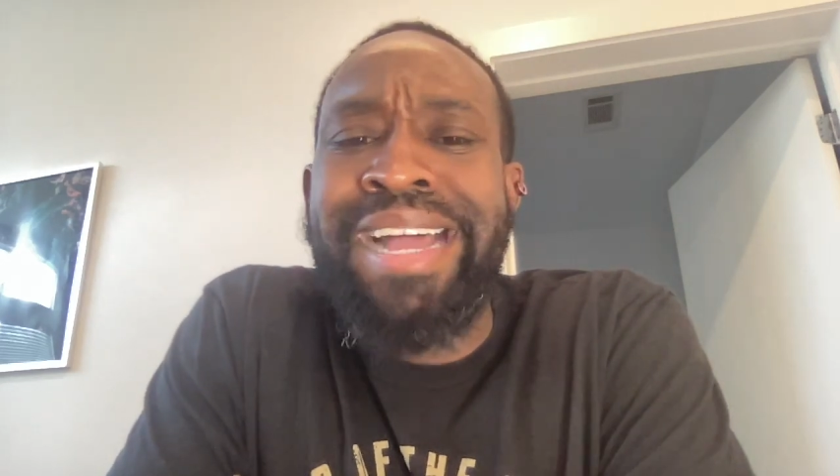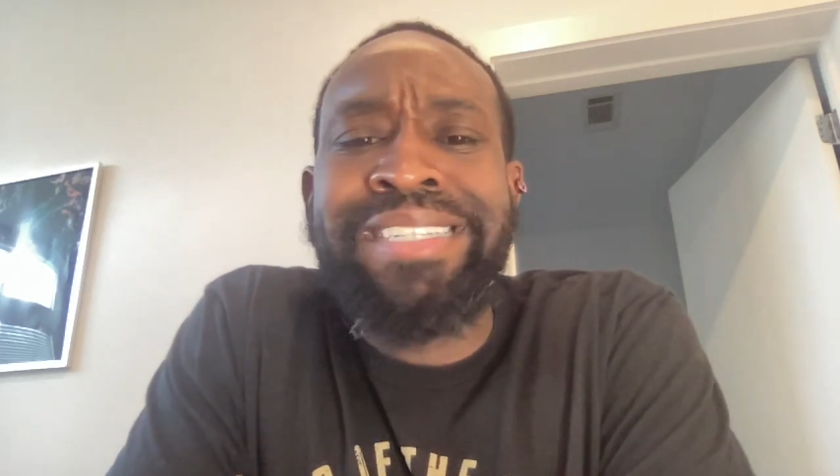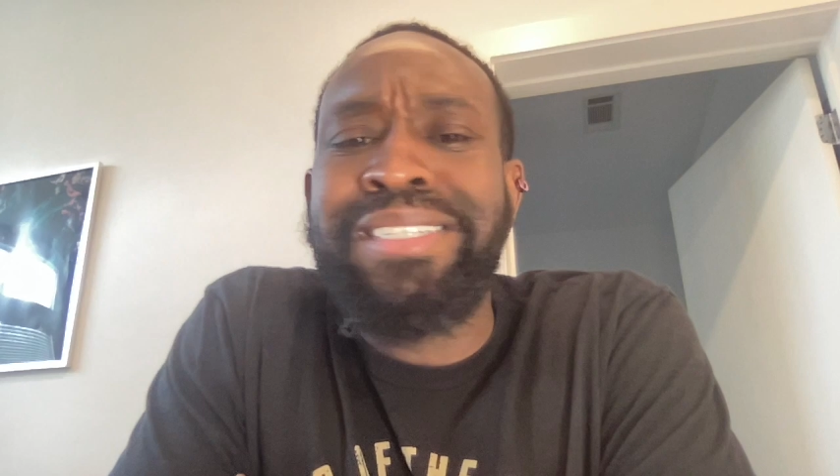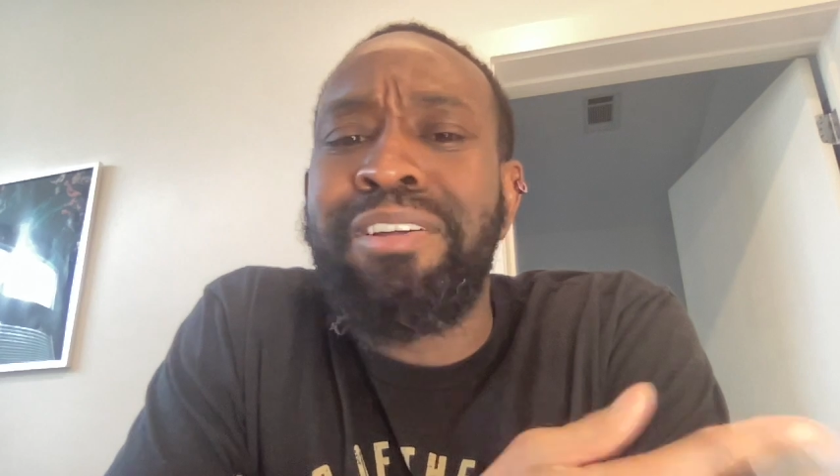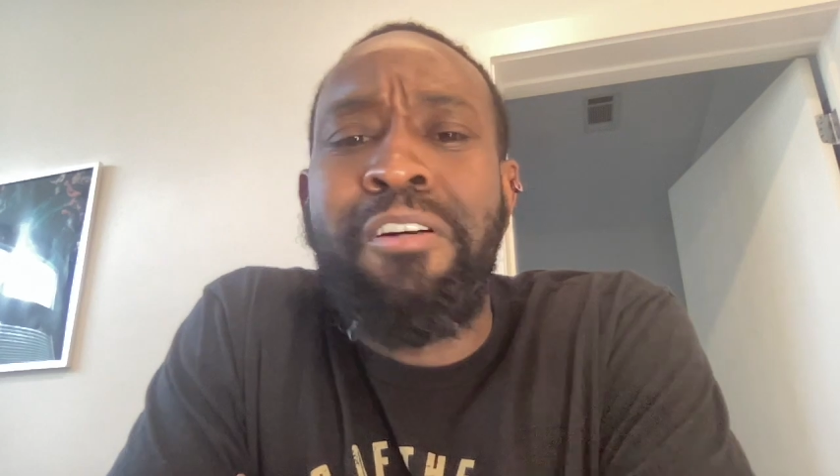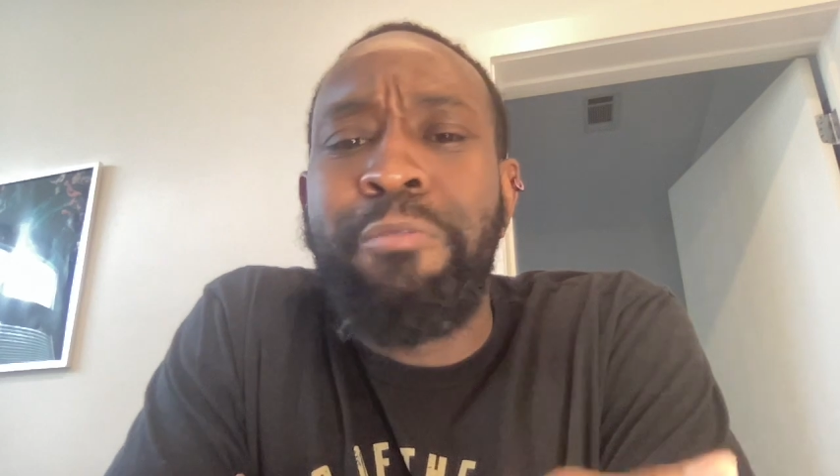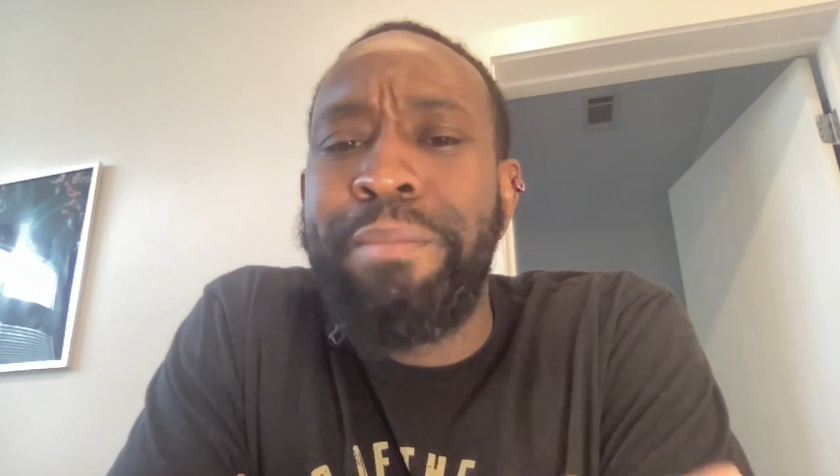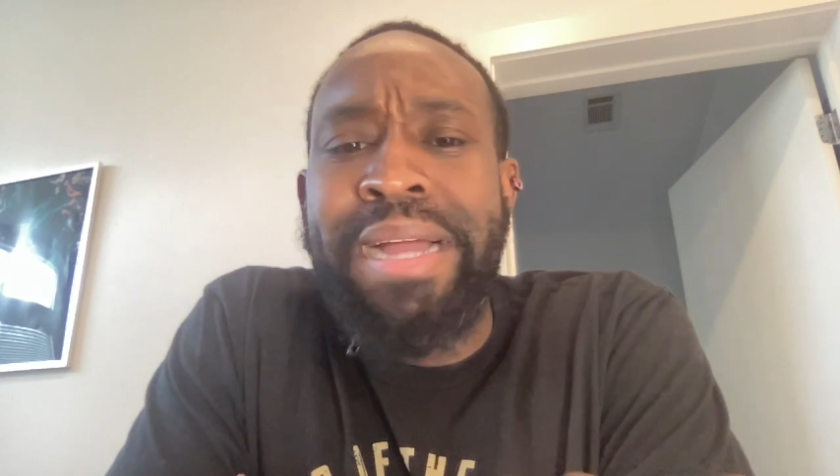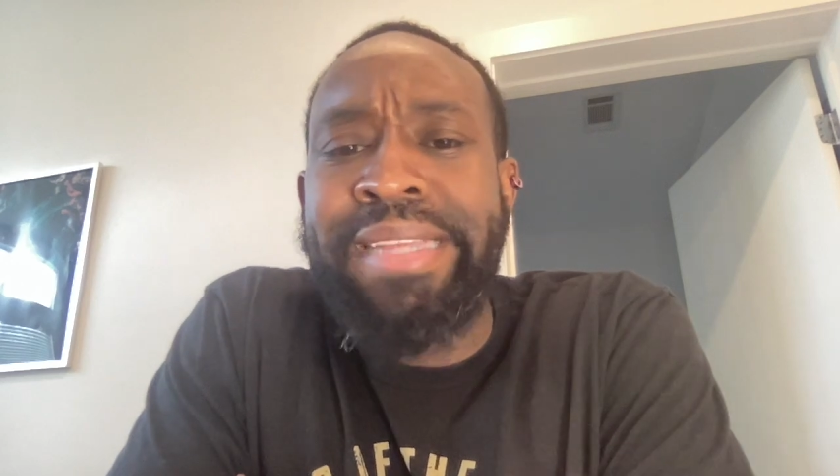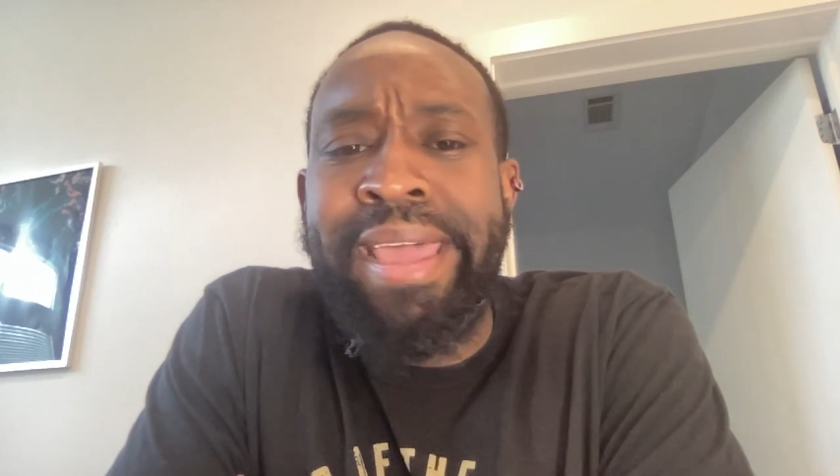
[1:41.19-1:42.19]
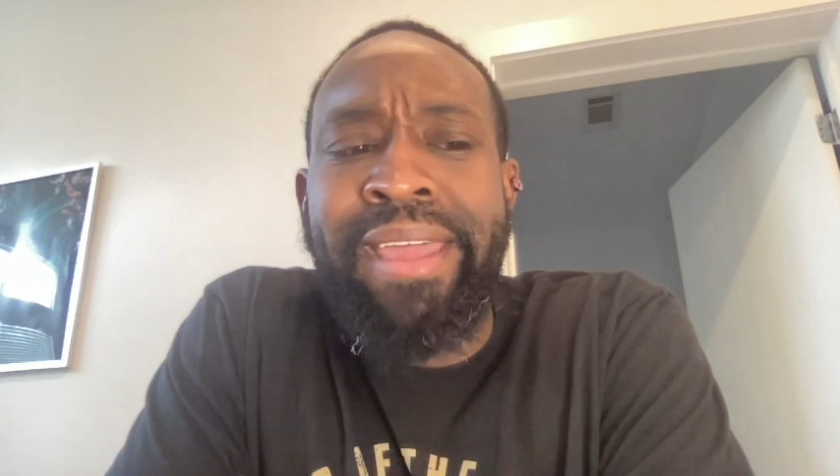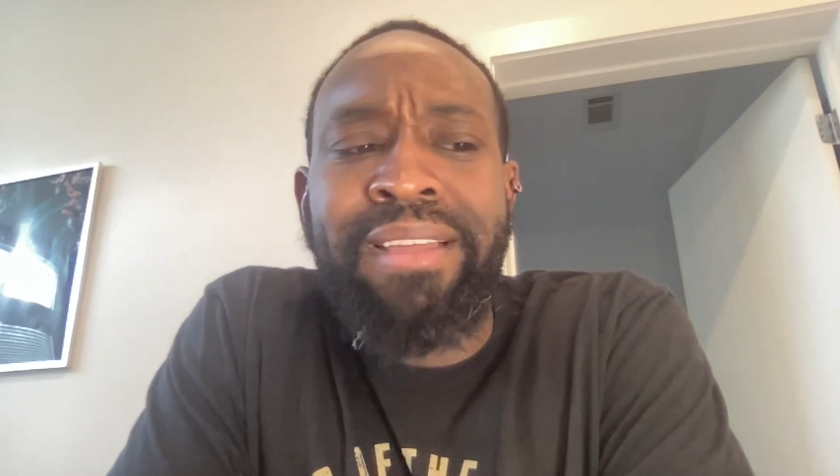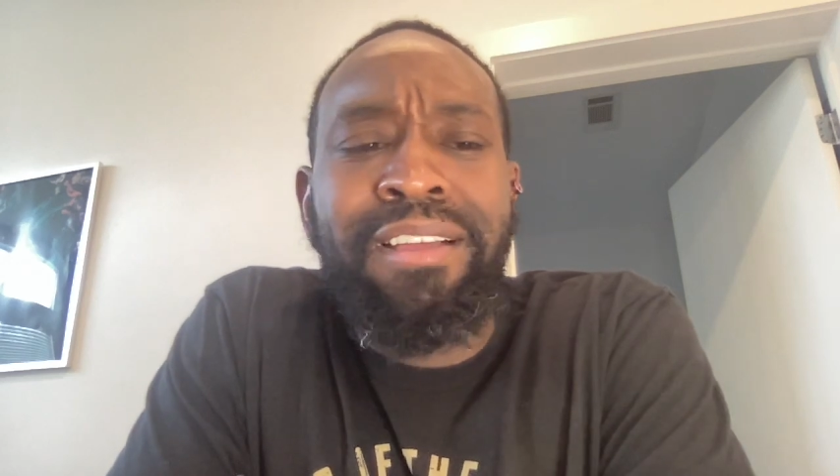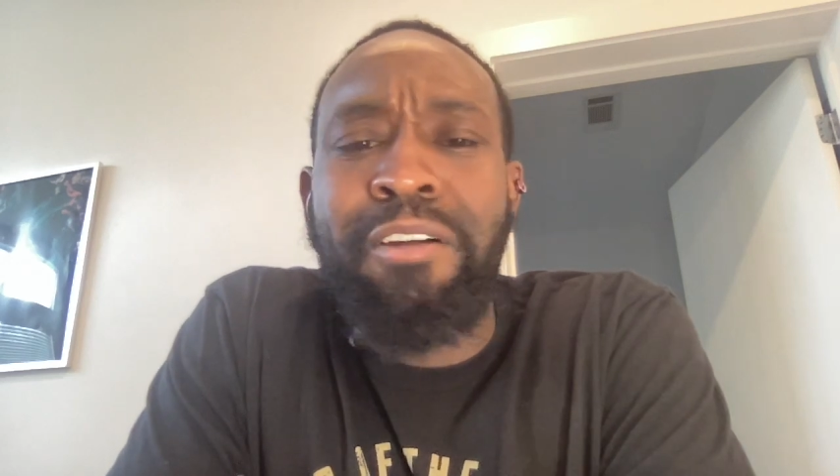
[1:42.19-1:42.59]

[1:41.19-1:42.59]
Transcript: I just go on with my day,